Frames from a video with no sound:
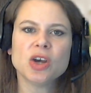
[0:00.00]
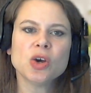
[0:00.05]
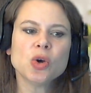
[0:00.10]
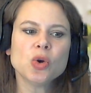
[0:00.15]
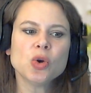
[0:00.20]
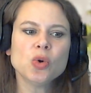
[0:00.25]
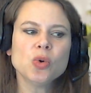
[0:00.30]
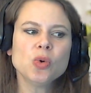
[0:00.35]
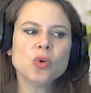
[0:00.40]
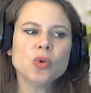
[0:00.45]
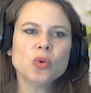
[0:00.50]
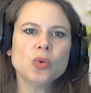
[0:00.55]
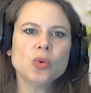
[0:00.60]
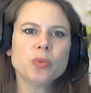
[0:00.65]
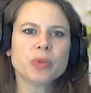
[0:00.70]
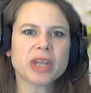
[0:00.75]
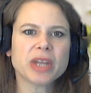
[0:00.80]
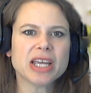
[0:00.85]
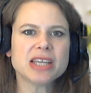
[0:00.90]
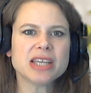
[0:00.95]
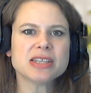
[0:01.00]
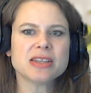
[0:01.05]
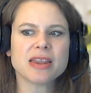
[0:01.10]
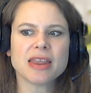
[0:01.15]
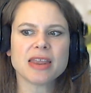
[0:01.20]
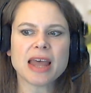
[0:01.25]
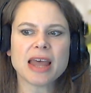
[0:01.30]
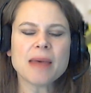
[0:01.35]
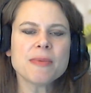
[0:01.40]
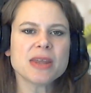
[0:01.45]
who placed
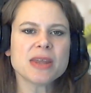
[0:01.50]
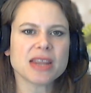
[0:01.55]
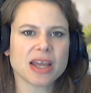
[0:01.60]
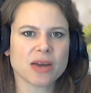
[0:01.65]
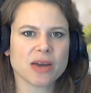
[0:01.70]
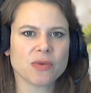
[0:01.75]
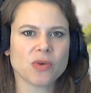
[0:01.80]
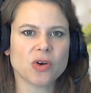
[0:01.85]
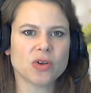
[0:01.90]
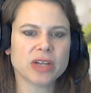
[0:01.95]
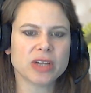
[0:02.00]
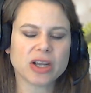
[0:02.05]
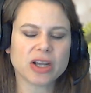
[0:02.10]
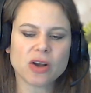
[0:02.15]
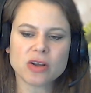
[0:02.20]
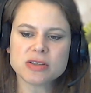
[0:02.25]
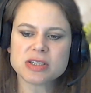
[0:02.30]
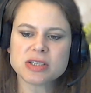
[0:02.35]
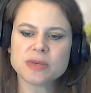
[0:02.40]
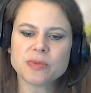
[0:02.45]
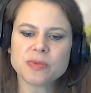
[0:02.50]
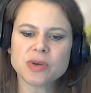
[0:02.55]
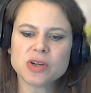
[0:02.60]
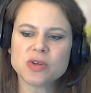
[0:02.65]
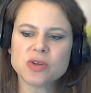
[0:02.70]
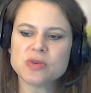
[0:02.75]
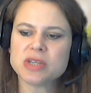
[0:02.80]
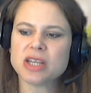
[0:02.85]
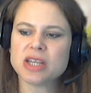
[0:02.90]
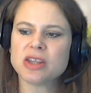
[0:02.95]
them in that role. Like call someone
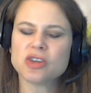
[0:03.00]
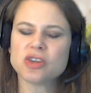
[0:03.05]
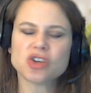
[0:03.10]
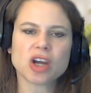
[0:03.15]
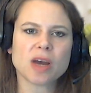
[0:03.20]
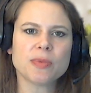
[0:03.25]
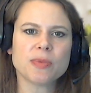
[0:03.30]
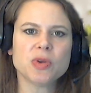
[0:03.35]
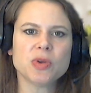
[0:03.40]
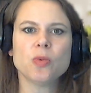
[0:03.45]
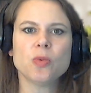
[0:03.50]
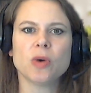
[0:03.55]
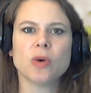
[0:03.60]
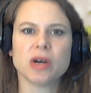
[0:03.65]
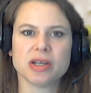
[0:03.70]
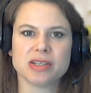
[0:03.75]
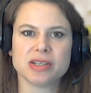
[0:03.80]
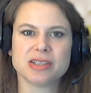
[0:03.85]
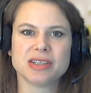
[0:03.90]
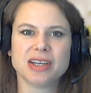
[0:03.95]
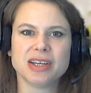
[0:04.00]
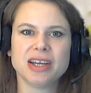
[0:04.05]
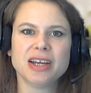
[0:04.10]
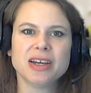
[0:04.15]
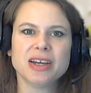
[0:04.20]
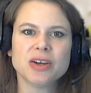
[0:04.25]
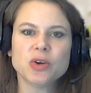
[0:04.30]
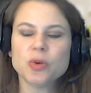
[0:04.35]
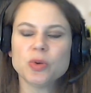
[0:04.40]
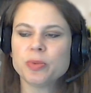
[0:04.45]
who's in the job you want.
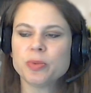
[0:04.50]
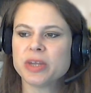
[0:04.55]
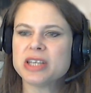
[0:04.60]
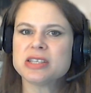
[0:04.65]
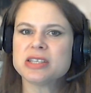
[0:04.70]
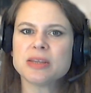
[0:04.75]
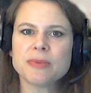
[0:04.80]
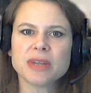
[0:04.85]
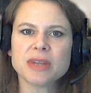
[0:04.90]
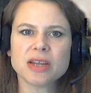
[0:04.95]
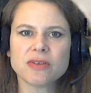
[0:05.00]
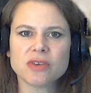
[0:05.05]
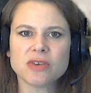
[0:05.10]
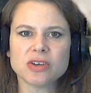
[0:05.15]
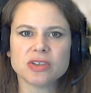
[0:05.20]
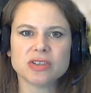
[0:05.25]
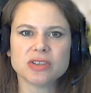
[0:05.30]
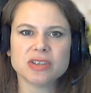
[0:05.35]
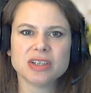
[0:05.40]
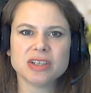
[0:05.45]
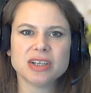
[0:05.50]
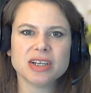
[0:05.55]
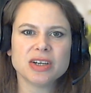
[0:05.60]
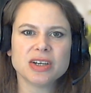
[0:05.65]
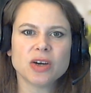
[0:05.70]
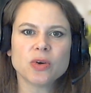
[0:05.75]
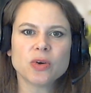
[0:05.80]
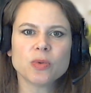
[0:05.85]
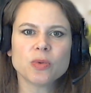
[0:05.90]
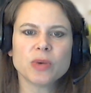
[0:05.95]
Who placed them in that role?
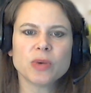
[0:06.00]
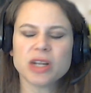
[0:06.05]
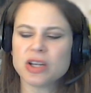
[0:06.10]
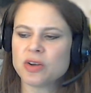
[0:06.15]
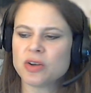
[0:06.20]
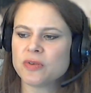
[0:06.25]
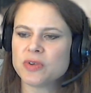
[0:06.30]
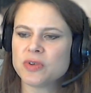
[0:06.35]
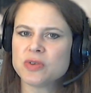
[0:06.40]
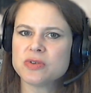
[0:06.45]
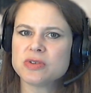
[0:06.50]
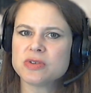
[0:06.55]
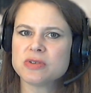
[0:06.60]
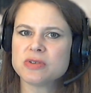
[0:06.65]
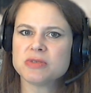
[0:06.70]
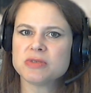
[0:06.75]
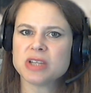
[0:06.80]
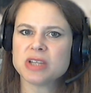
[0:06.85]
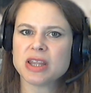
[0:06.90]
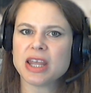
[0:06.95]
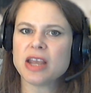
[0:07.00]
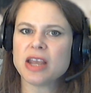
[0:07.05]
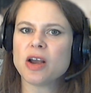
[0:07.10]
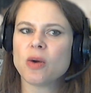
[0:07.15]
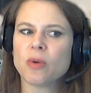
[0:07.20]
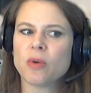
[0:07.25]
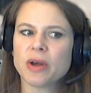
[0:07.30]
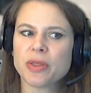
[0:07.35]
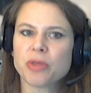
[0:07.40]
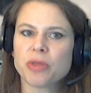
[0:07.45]
Or what interviews did they
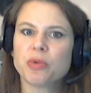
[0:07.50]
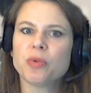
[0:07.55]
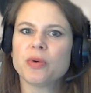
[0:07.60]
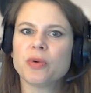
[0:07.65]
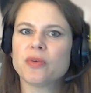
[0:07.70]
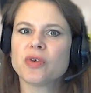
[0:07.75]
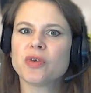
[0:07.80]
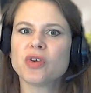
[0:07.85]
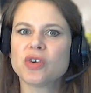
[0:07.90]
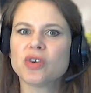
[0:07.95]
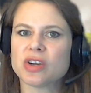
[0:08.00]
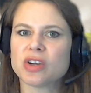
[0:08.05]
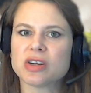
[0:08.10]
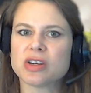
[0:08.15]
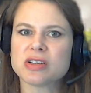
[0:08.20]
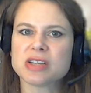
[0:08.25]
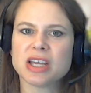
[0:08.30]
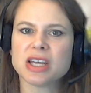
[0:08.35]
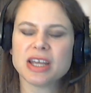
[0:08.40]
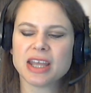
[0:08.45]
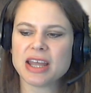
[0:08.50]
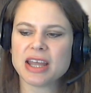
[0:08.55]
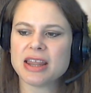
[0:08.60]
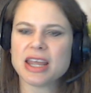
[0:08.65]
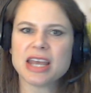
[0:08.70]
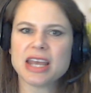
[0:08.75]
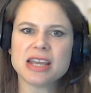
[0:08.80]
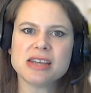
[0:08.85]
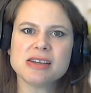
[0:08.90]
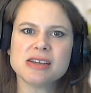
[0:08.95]
go on through what recruiters? Can
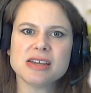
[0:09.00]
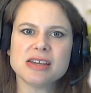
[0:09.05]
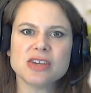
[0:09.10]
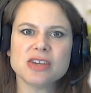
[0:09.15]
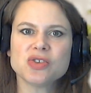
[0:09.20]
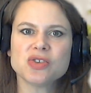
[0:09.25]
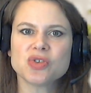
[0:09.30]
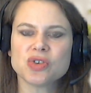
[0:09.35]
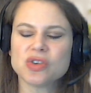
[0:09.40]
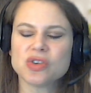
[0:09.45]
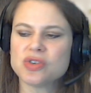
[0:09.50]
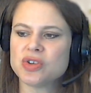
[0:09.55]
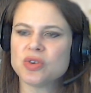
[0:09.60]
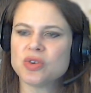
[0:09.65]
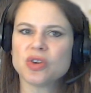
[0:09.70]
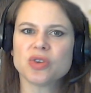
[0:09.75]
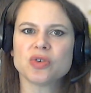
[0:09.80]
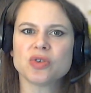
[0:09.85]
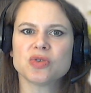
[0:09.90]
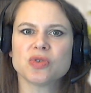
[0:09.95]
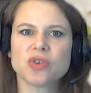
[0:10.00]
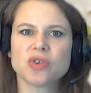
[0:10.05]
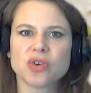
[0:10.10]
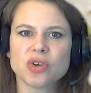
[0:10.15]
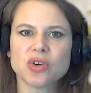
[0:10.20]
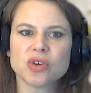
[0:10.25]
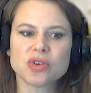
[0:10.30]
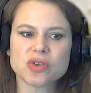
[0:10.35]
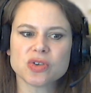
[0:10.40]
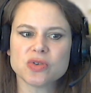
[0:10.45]
they introduce you to those
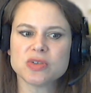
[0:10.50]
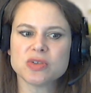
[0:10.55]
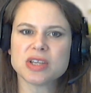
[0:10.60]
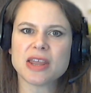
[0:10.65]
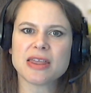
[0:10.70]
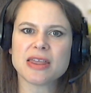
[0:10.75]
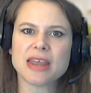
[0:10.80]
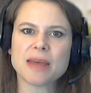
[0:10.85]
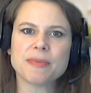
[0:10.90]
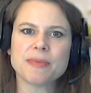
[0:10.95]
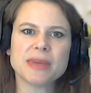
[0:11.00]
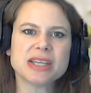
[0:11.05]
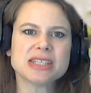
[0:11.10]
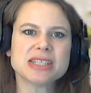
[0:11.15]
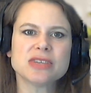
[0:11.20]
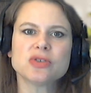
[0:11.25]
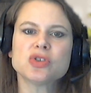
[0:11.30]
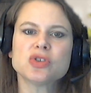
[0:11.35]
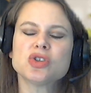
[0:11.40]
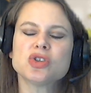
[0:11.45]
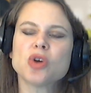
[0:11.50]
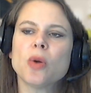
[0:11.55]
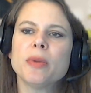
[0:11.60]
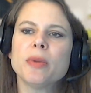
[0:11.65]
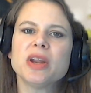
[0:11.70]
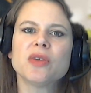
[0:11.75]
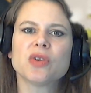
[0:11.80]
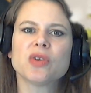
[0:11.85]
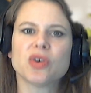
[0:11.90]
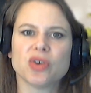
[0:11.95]
recruiters who sent them? Because there's so
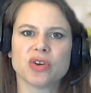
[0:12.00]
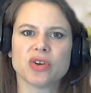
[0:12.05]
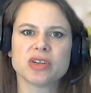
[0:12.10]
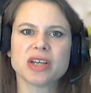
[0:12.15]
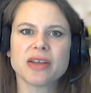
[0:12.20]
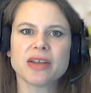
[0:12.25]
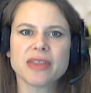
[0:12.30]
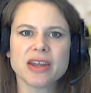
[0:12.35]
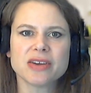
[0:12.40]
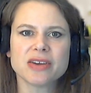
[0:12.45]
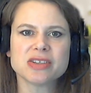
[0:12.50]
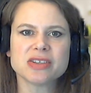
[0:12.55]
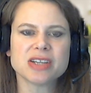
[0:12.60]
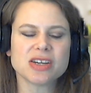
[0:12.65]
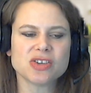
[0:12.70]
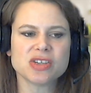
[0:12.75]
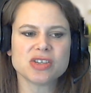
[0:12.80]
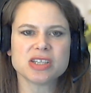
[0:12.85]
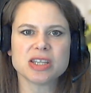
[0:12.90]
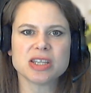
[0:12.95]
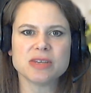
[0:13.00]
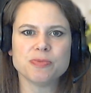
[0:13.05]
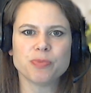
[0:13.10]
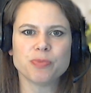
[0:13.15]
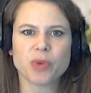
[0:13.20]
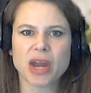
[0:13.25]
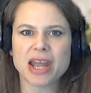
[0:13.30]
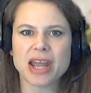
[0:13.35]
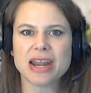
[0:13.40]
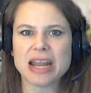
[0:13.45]
many recruiters out there. It's not just the
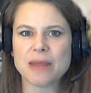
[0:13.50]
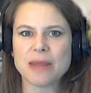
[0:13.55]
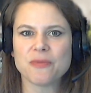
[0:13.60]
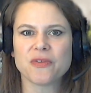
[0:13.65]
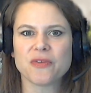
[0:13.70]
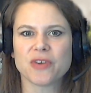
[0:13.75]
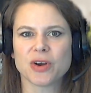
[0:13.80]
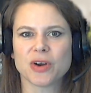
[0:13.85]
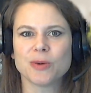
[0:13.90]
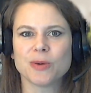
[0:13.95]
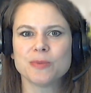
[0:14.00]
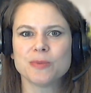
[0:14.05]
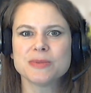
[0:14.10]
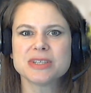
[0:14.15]
brand name firms.